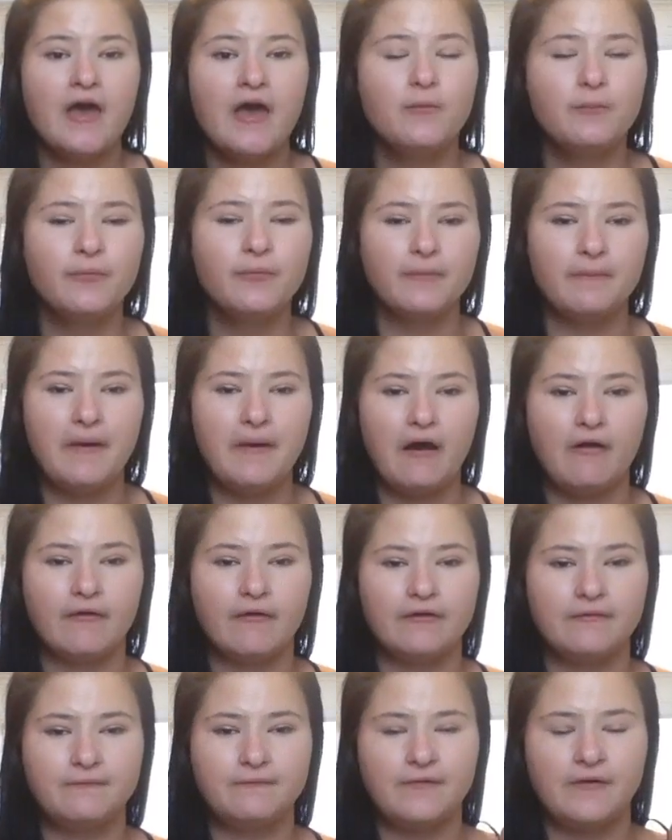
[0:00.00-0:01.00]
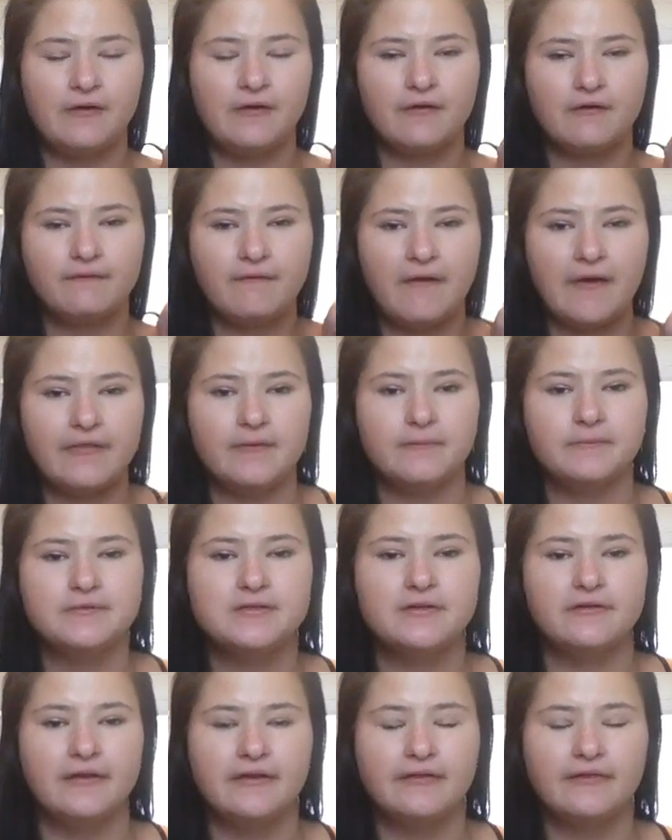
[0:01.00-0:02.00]
help them out and find
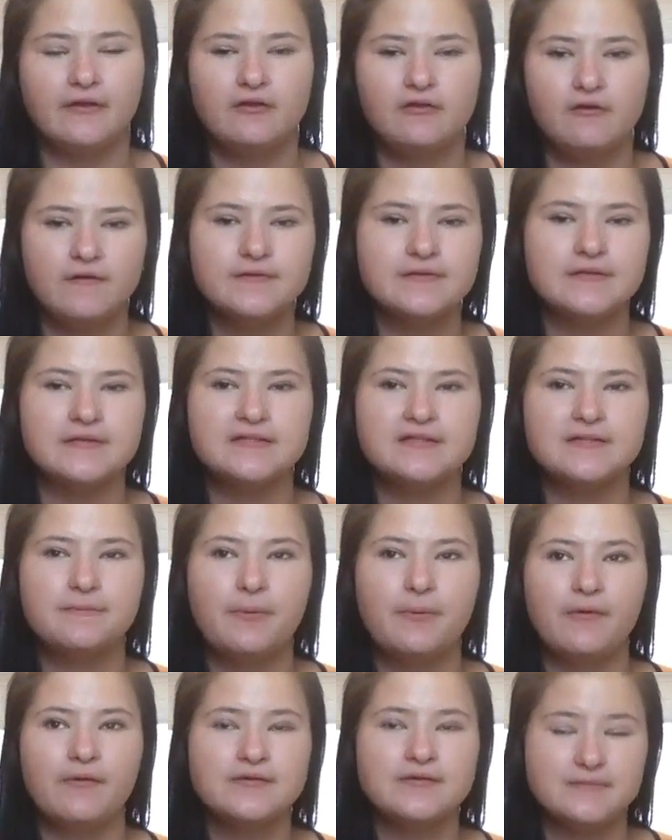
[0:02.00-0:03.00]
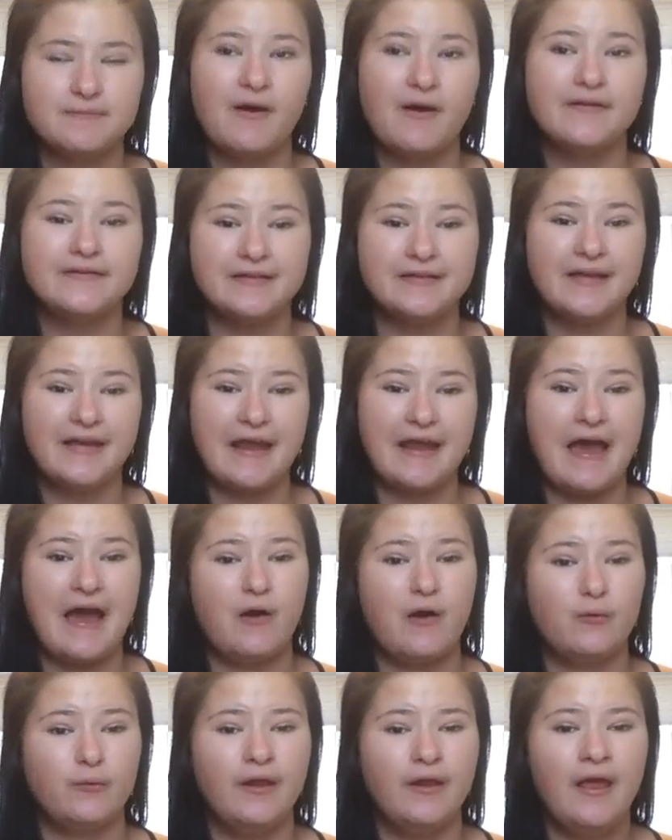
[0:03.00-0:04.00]
them to like the closest spot to get
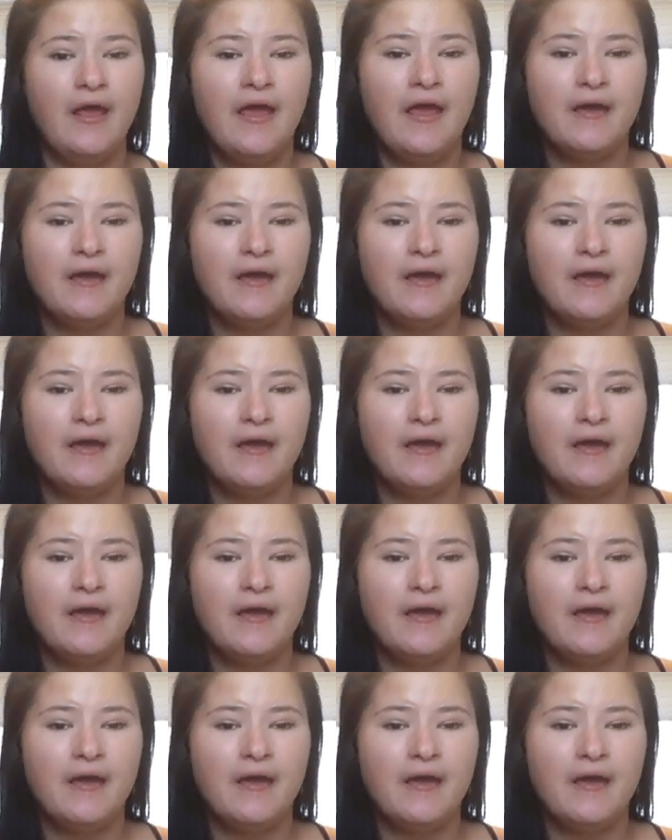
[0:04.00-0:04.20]
out,